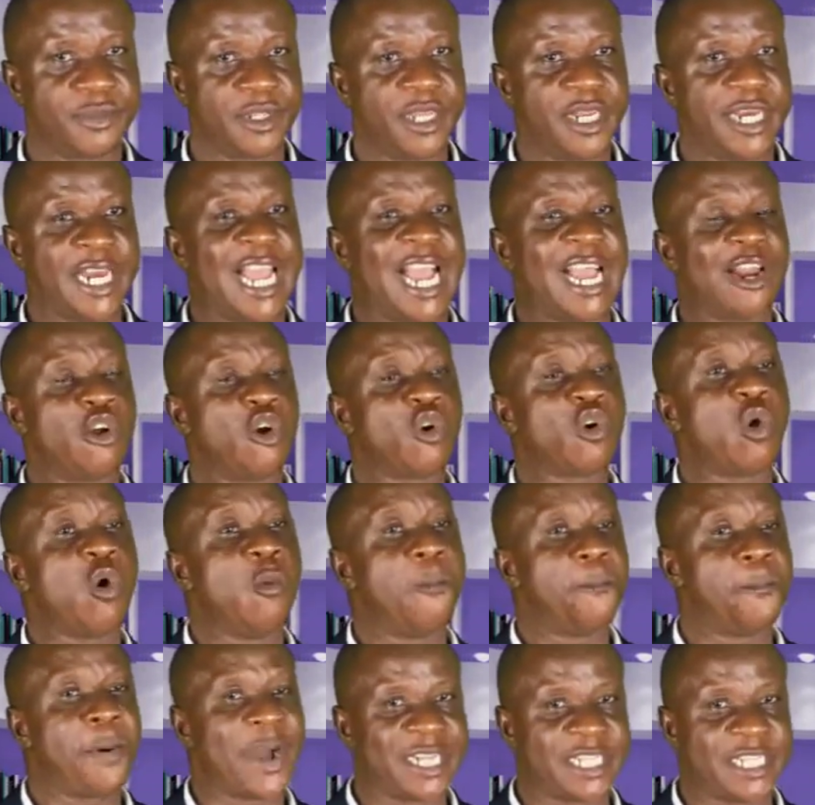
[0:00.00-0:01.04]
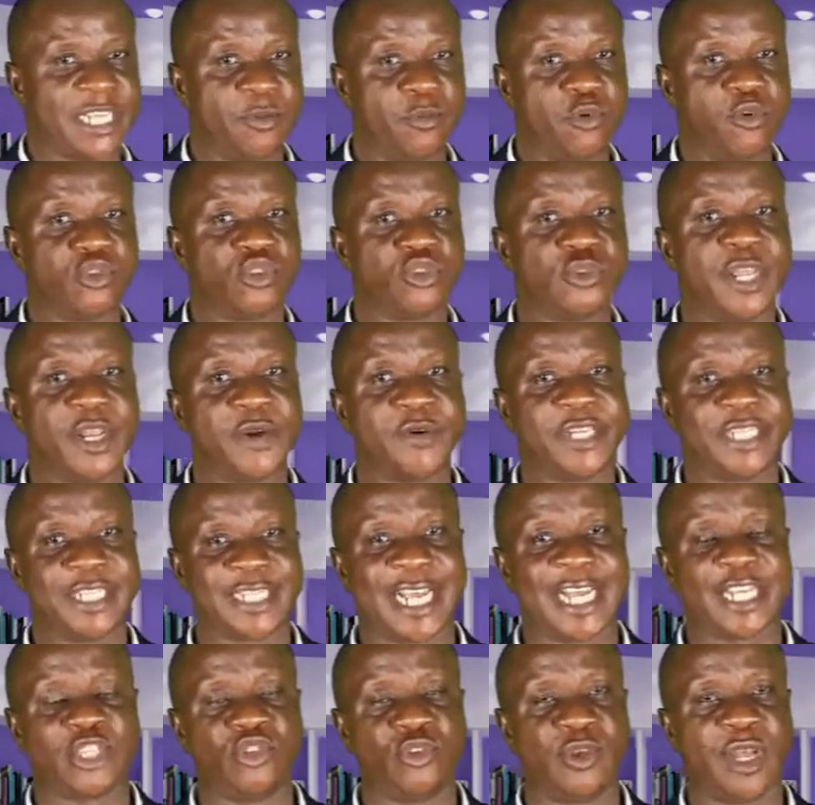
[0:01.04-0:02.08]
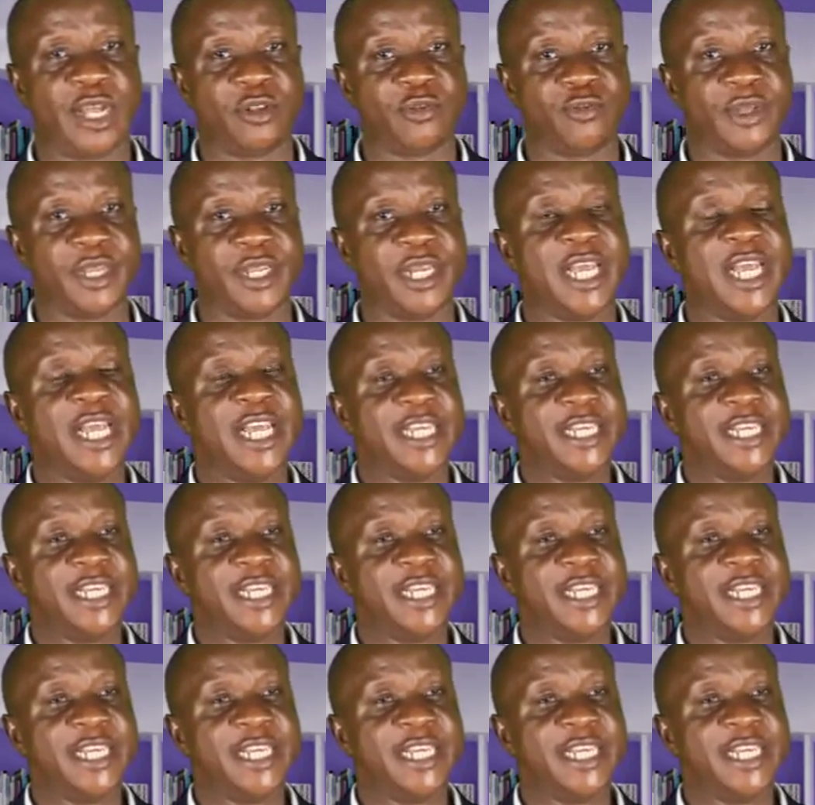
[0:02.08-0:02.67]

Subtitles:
They are not compatible to the research you are doing.